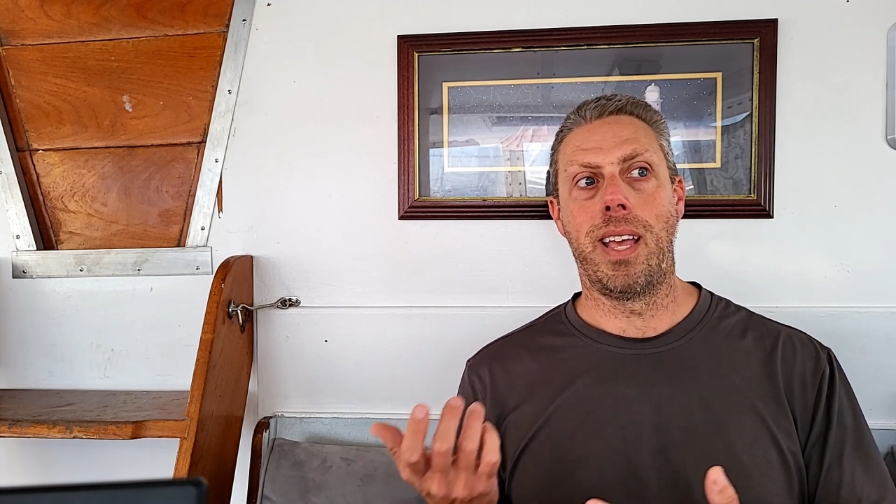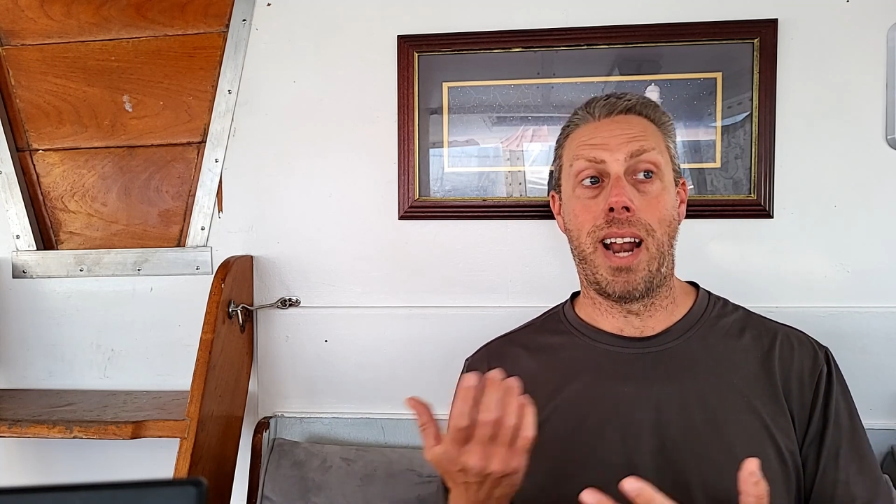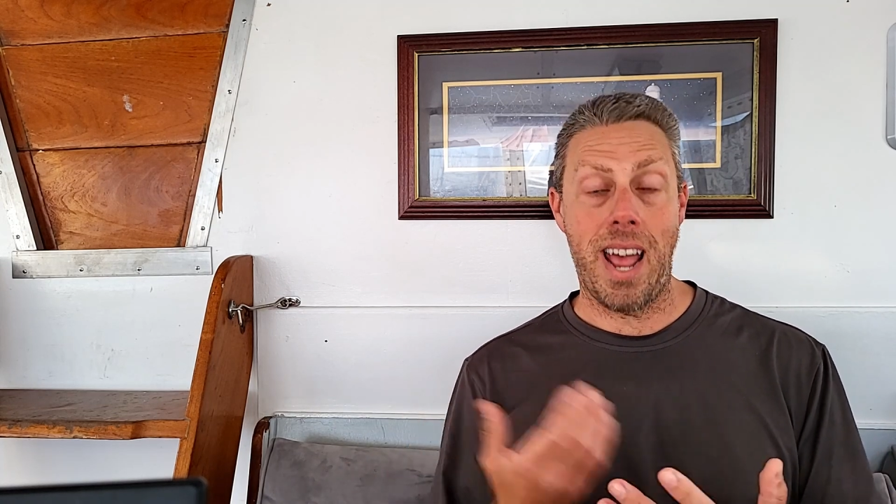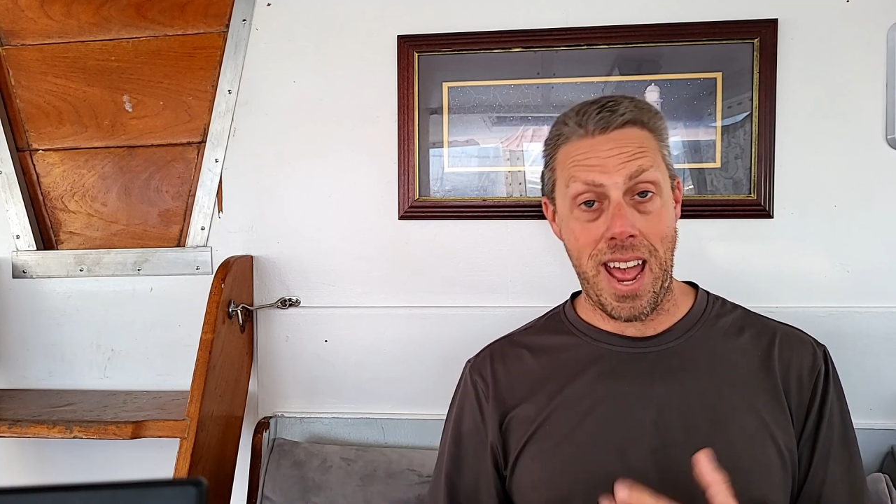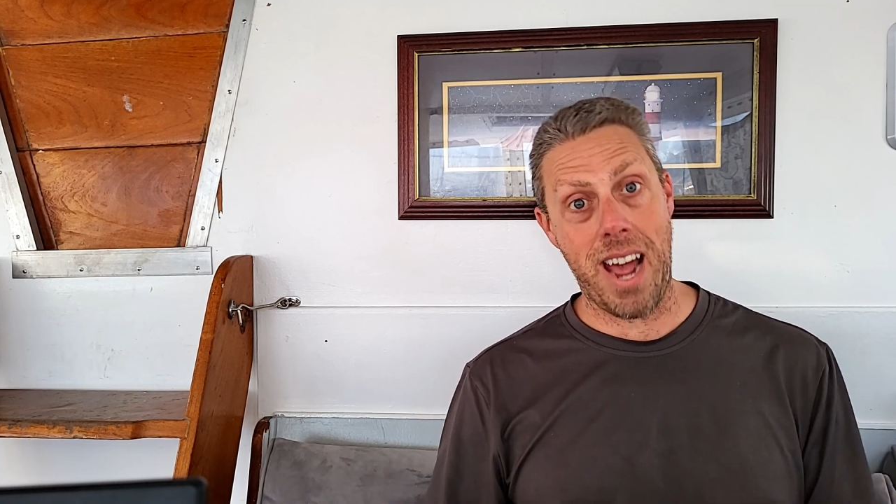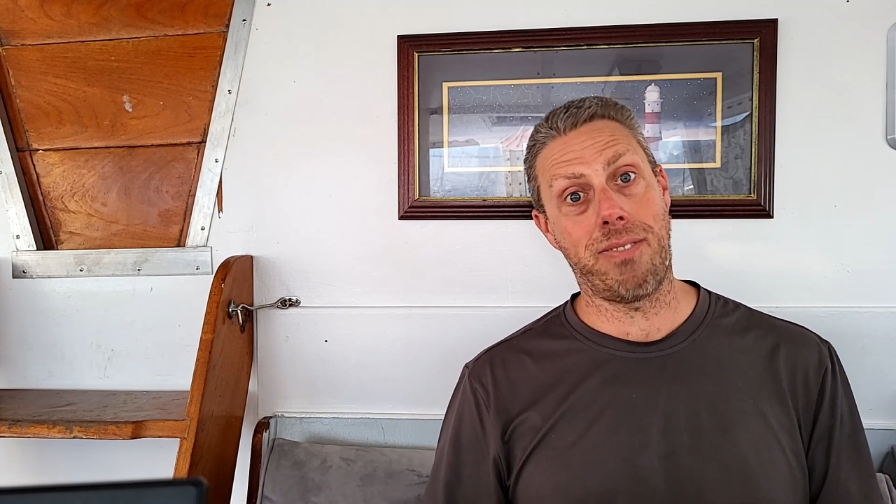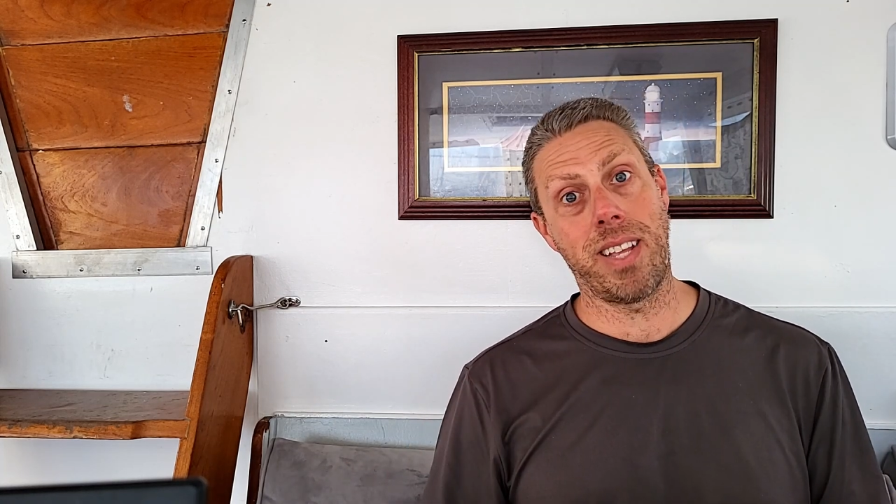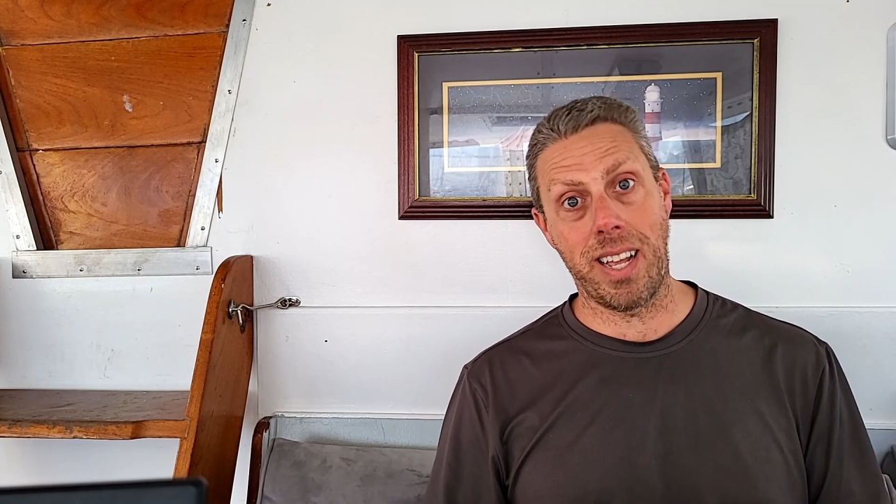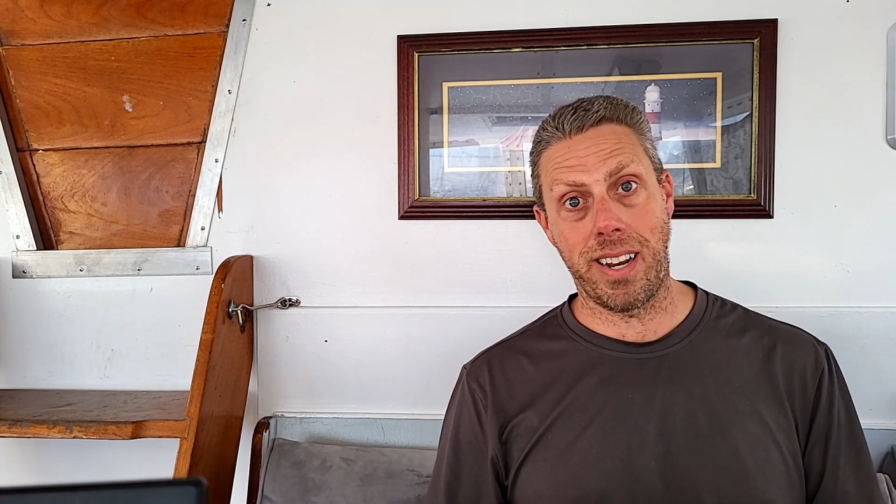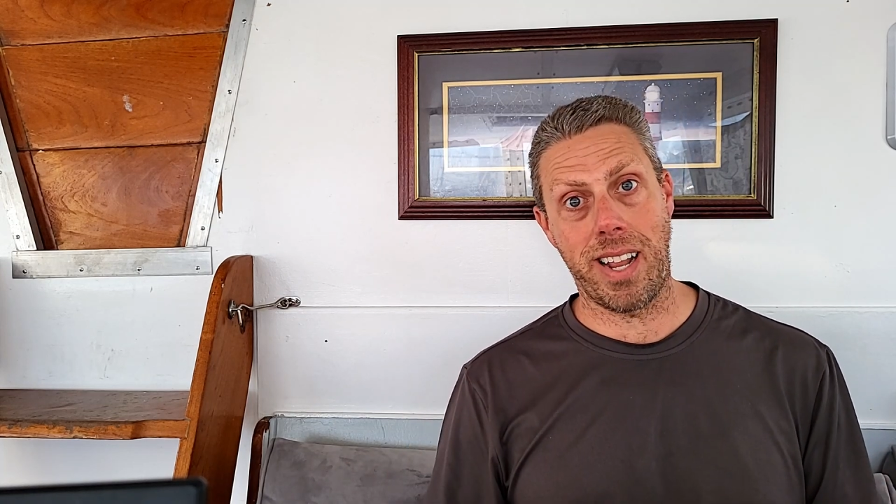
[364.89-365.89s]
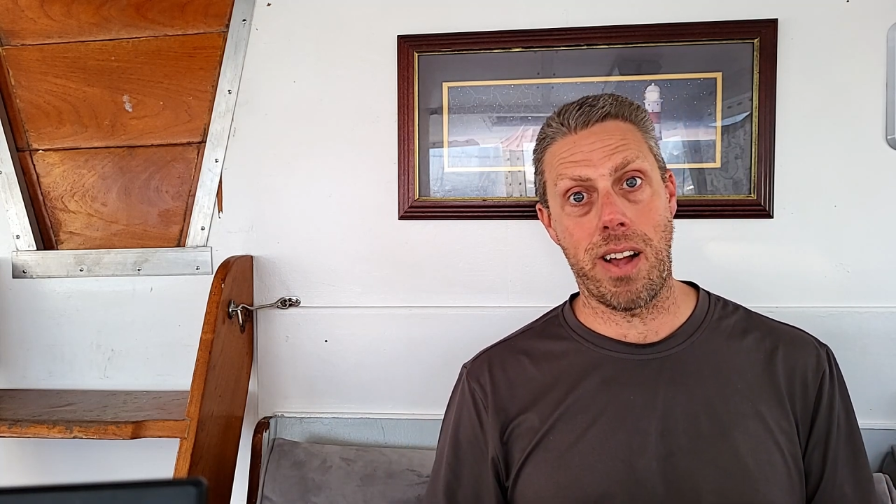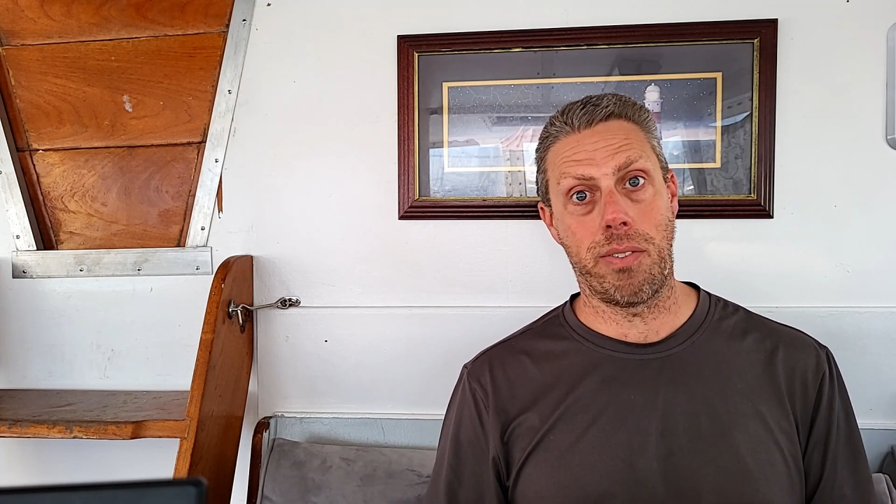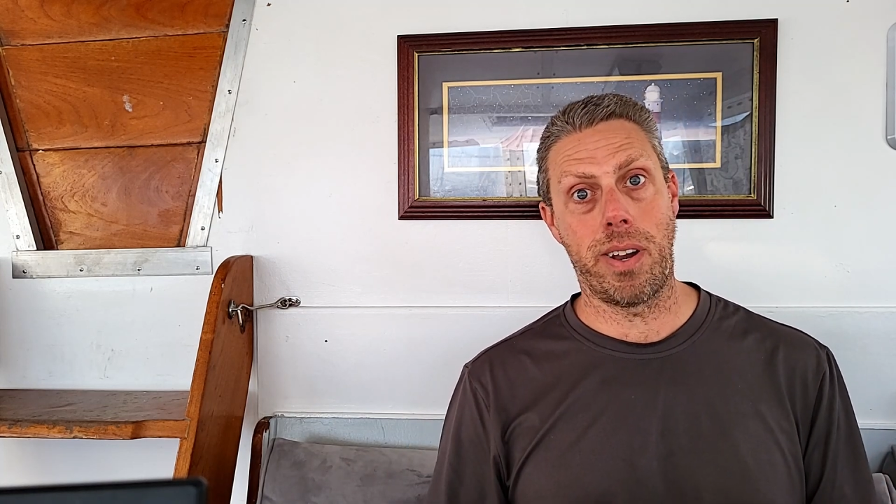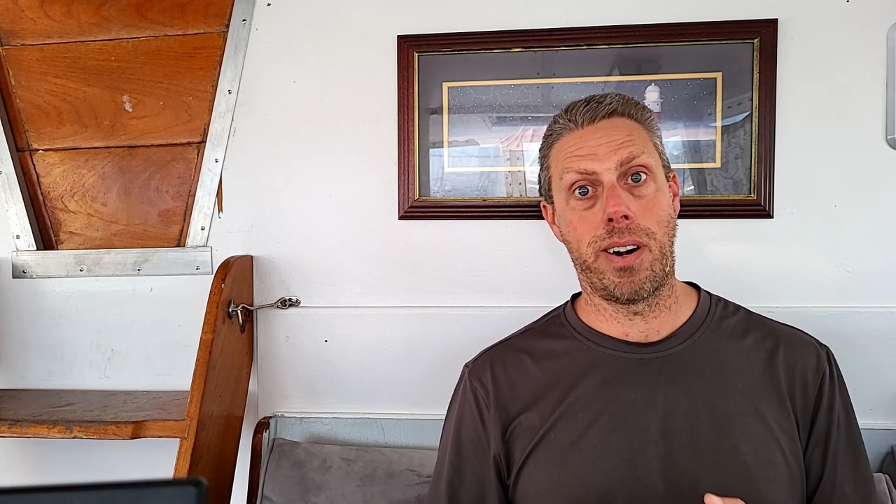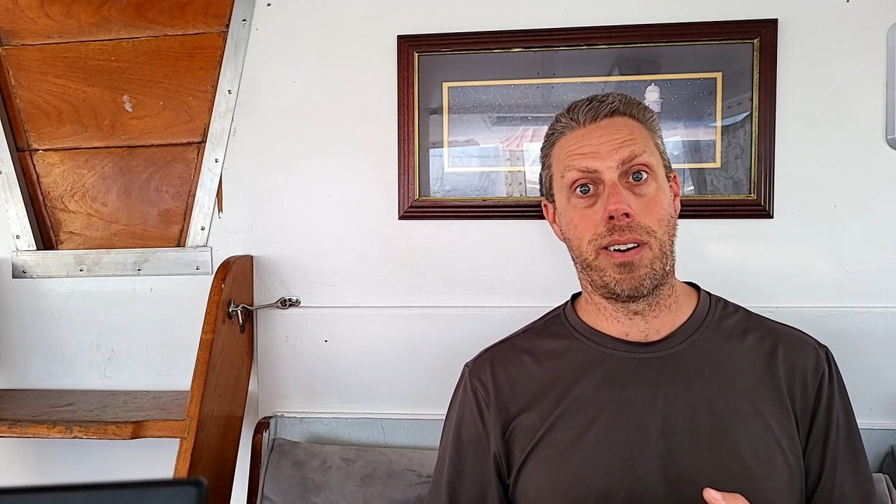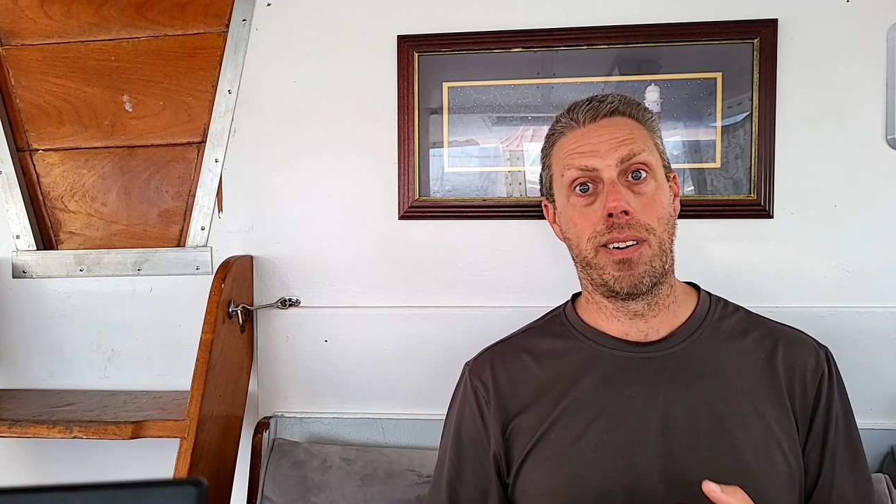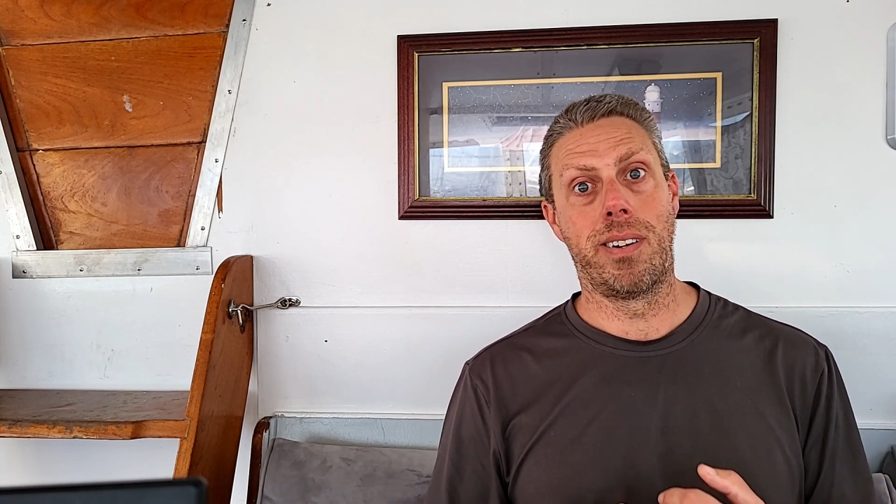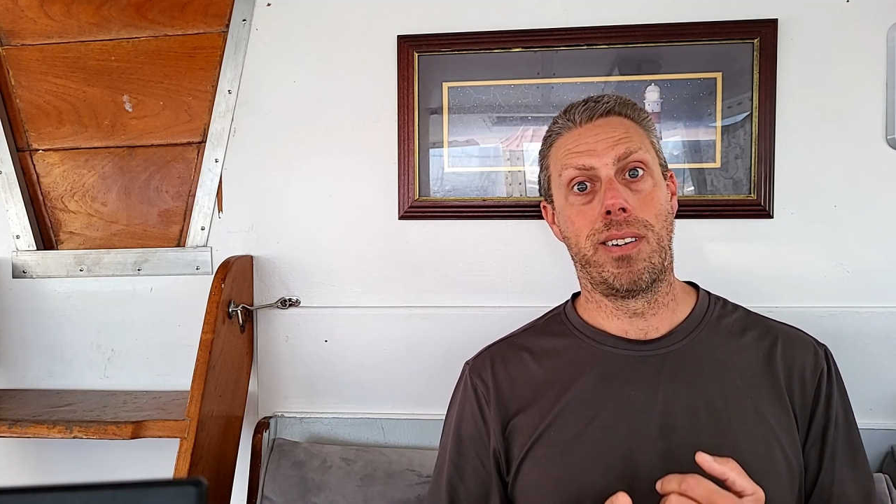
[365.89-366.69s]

and I have to get it down there